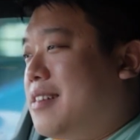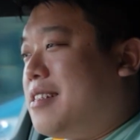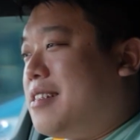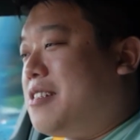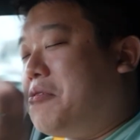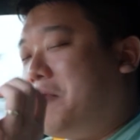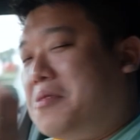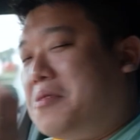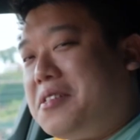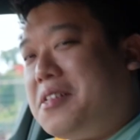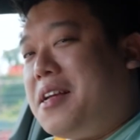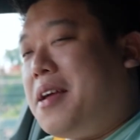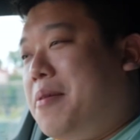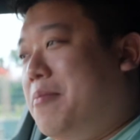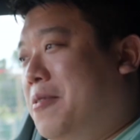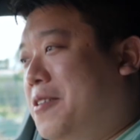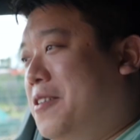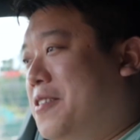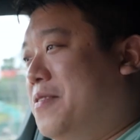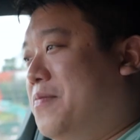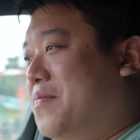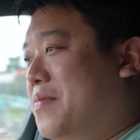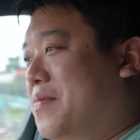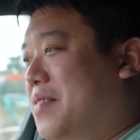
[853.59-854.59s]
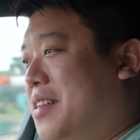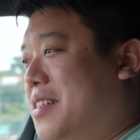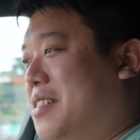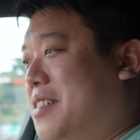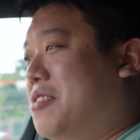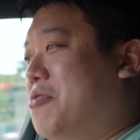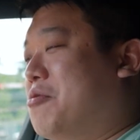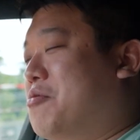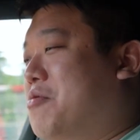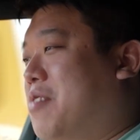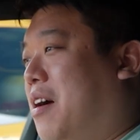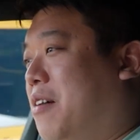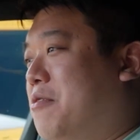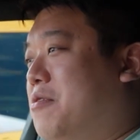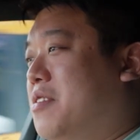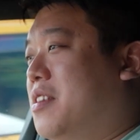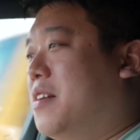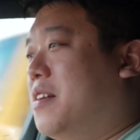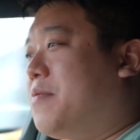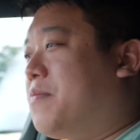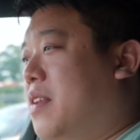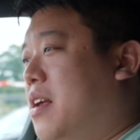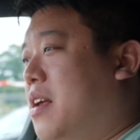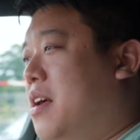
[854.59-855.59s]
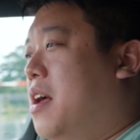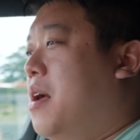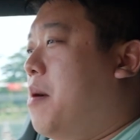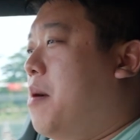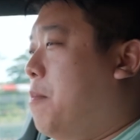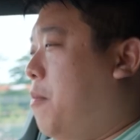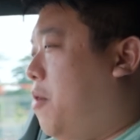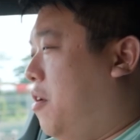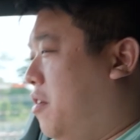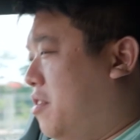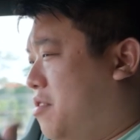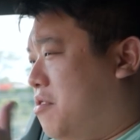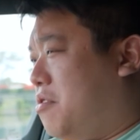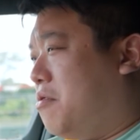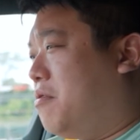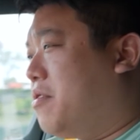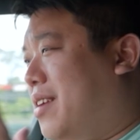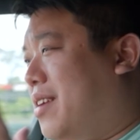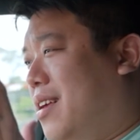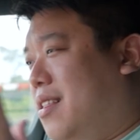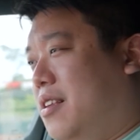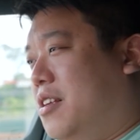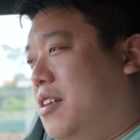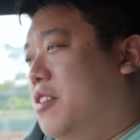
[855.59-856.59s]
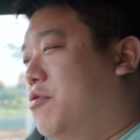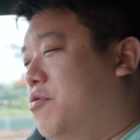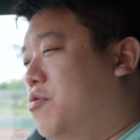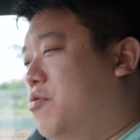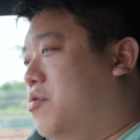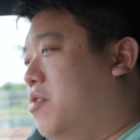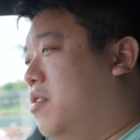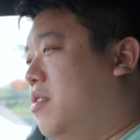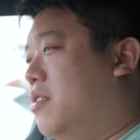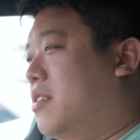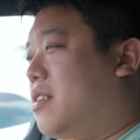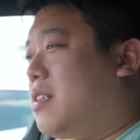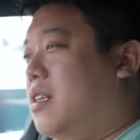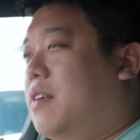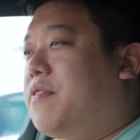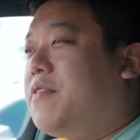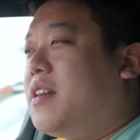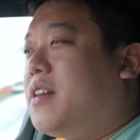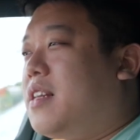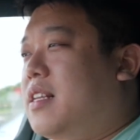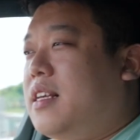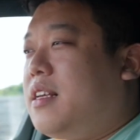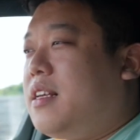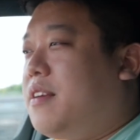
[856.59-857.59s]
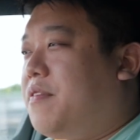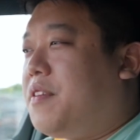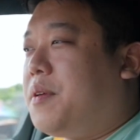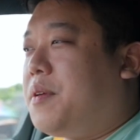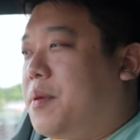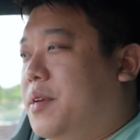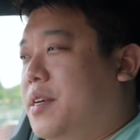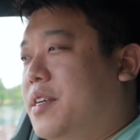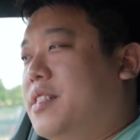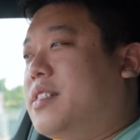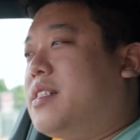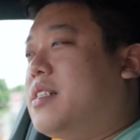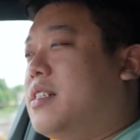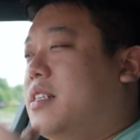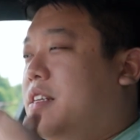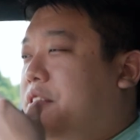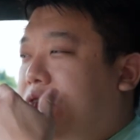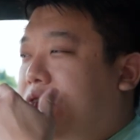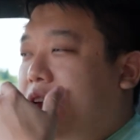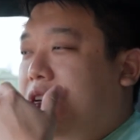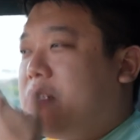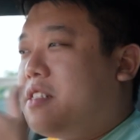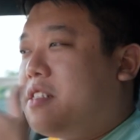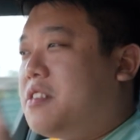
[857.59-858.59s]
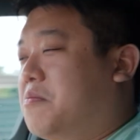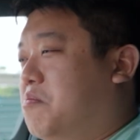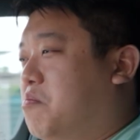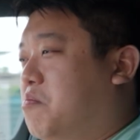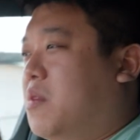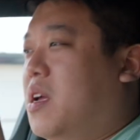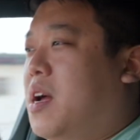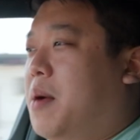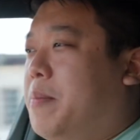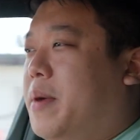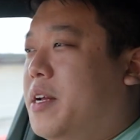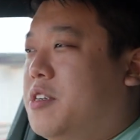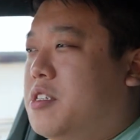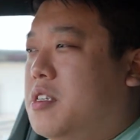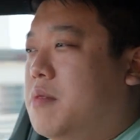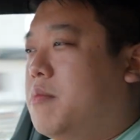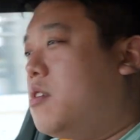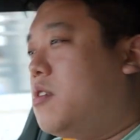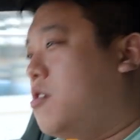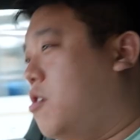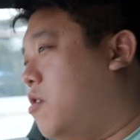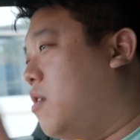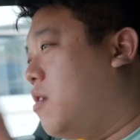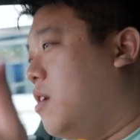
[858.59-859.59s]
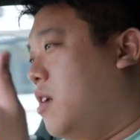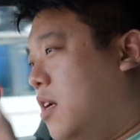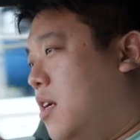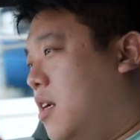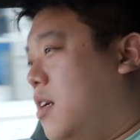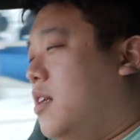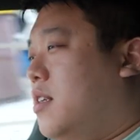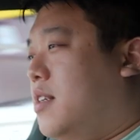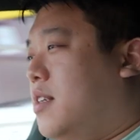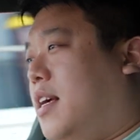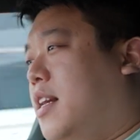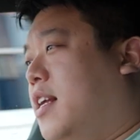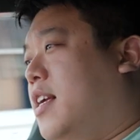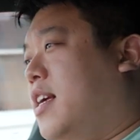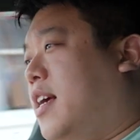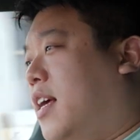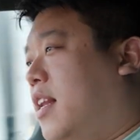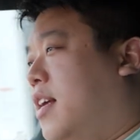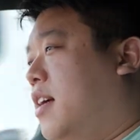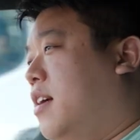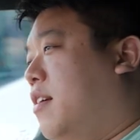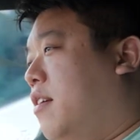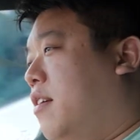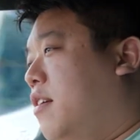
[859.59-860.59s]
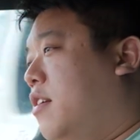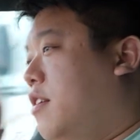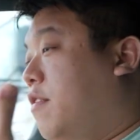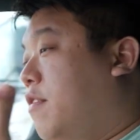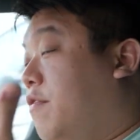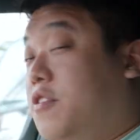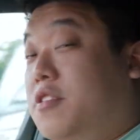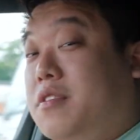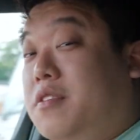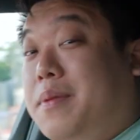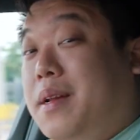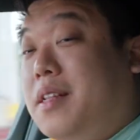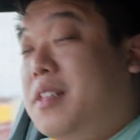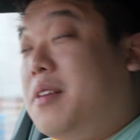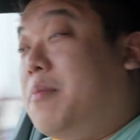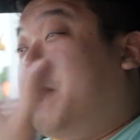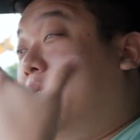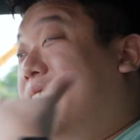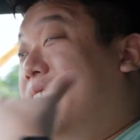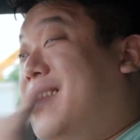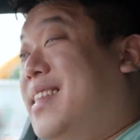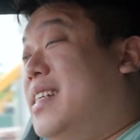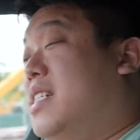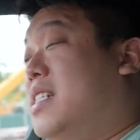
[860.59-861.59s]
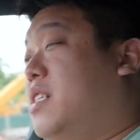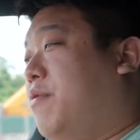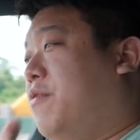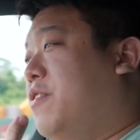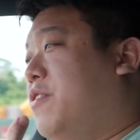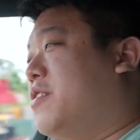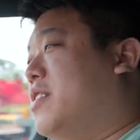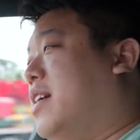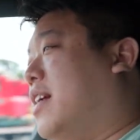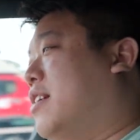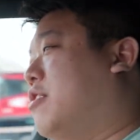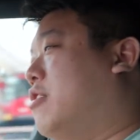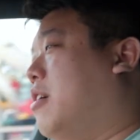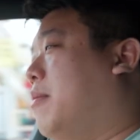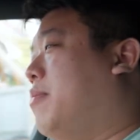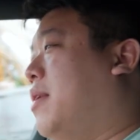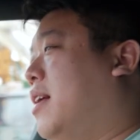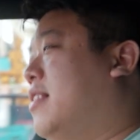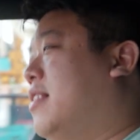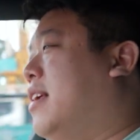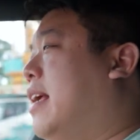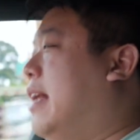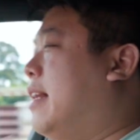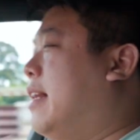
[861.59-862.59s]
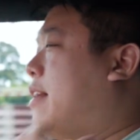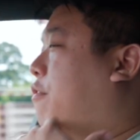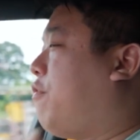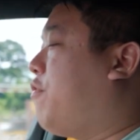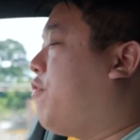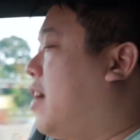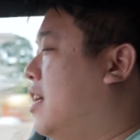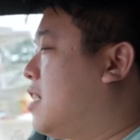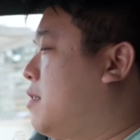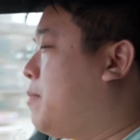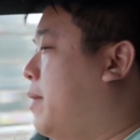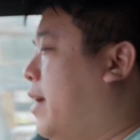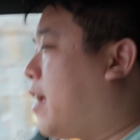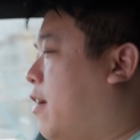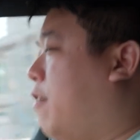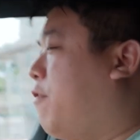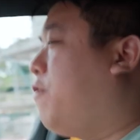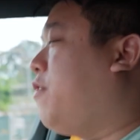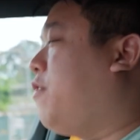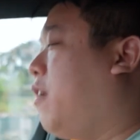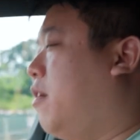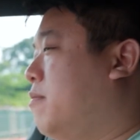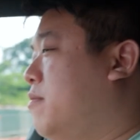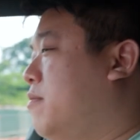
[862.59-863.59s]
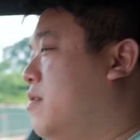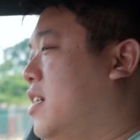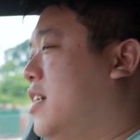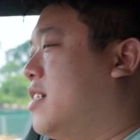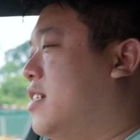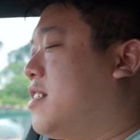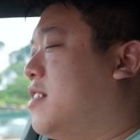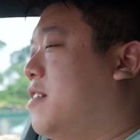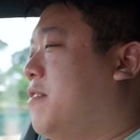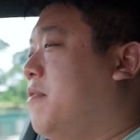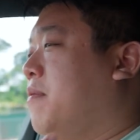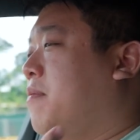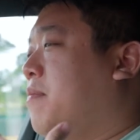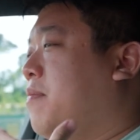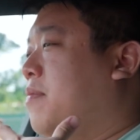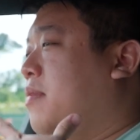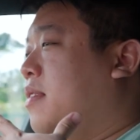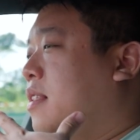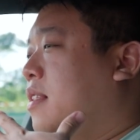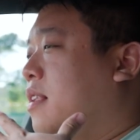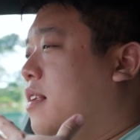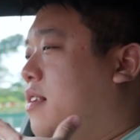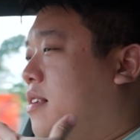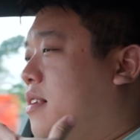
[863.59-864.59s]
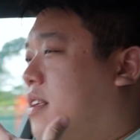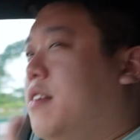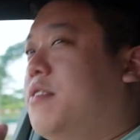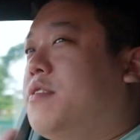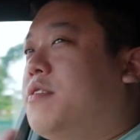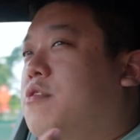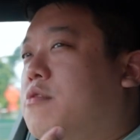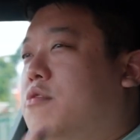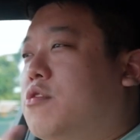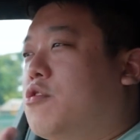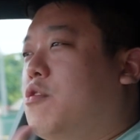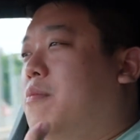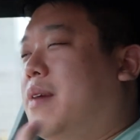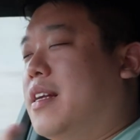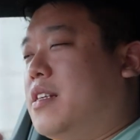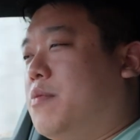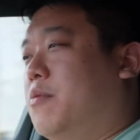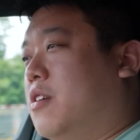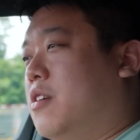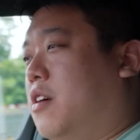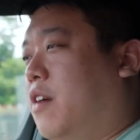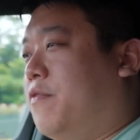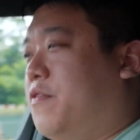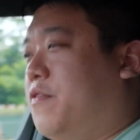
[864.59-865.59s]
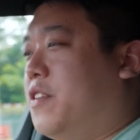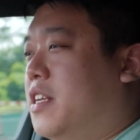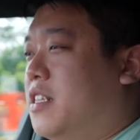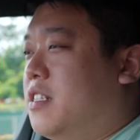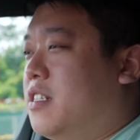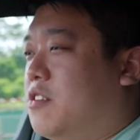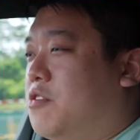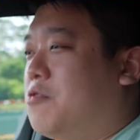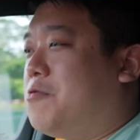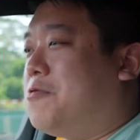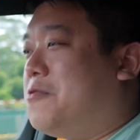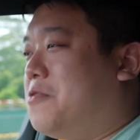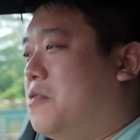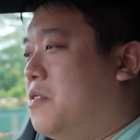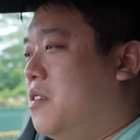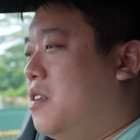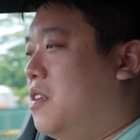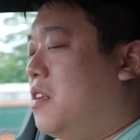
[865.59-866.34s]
it's so stable, it's so grounded, more so than the usual even EV, because EVs, battery below, yada yada, feels planted, but this feels extra planted, and the fastback form just gives you so much more confidence to